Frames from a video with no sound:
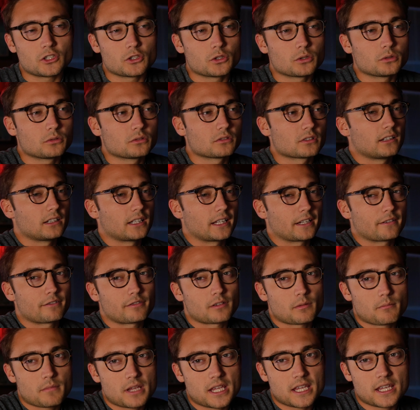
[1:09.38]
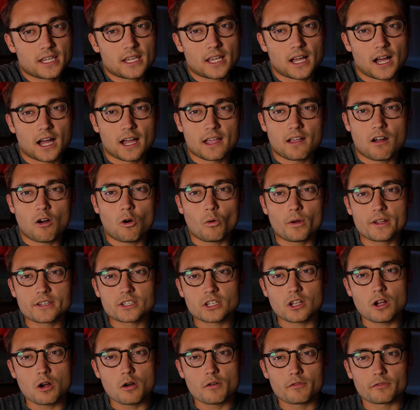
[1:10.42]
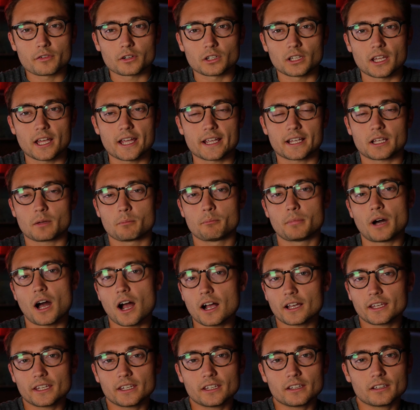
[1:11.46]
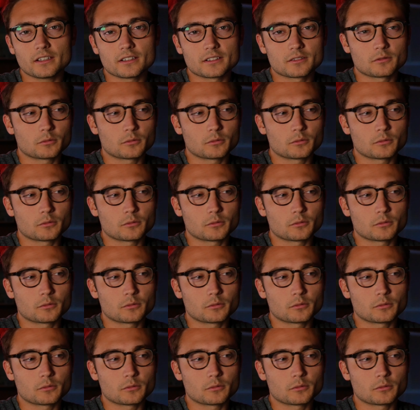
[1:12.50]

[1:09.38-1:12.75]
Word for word: new. Like for me, I always go for like Pocky,